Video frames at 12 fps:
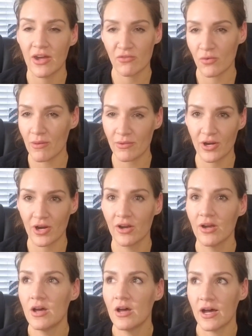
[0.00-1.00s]
EverWebinar,
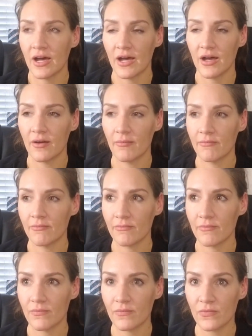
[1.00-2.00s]

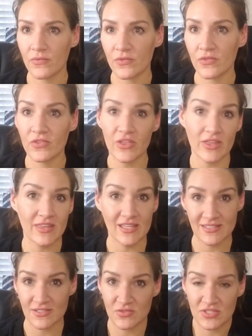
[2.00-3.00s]
then
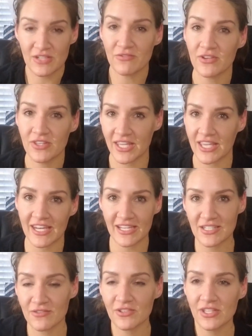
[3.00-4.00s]
that's different. They connect
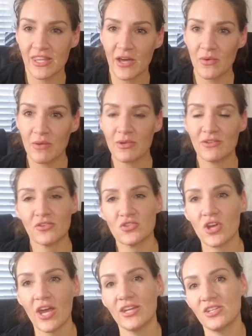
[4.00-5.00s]
differently that way. But if you're
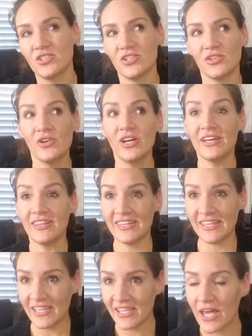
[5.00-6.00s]
trying to do
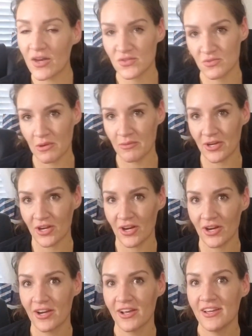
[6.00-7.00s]
the in-house
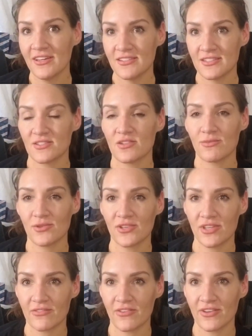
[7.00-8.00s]
webinar system through
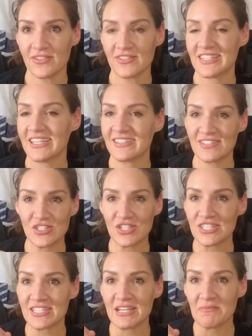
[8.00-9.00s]
ClickFunnels, it's
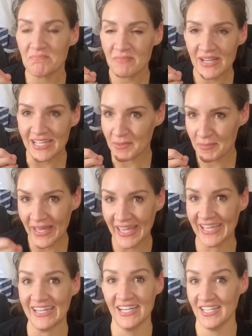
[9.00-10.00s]
just a
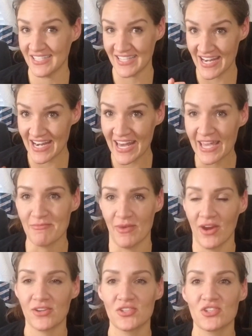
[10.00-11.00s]
pain. It is a
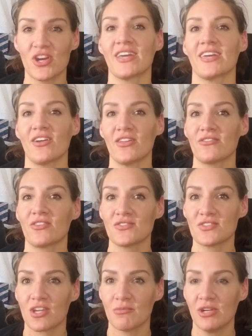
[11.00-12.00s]
nightmare to try and get all of those
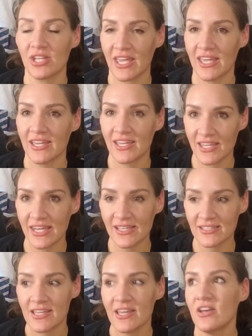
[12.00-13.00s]
to communicate and
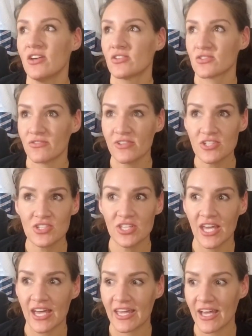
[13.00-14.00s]
connect. So
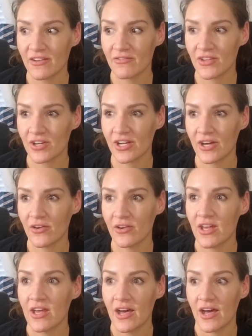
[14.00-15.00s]
eventually I got it figured out.
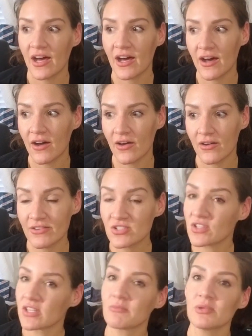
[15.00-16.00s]

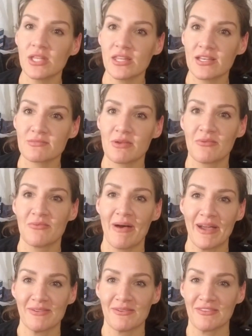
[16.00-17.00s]
Eventually completely lost my
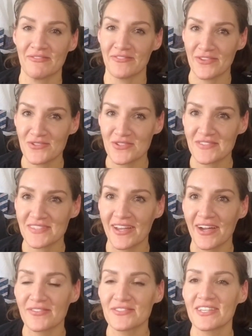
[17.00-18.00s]
mind with
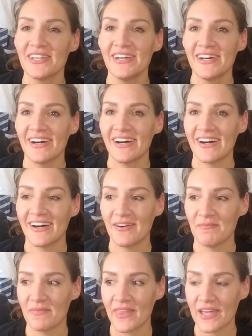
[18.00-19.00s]
Infusionsoft.
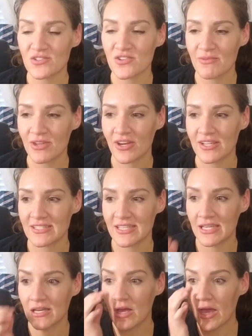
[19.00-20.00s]
That drove me
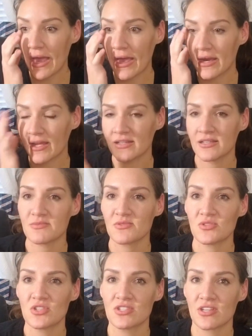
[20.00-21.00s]
crazy. And I ended up
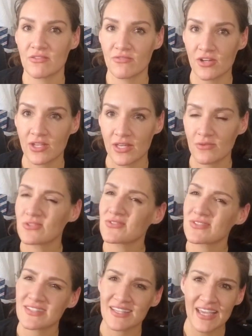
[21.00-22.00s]
switching to ConvertKit, which
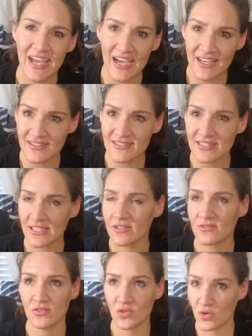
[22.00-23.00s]
is
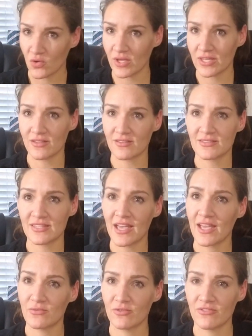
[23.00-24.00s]
honestly, quick little
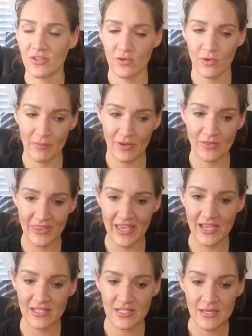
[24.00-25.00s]
side review about
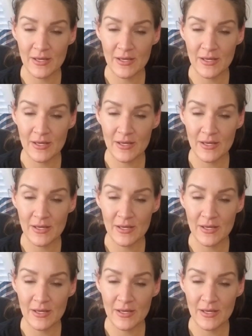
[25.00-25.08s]
that.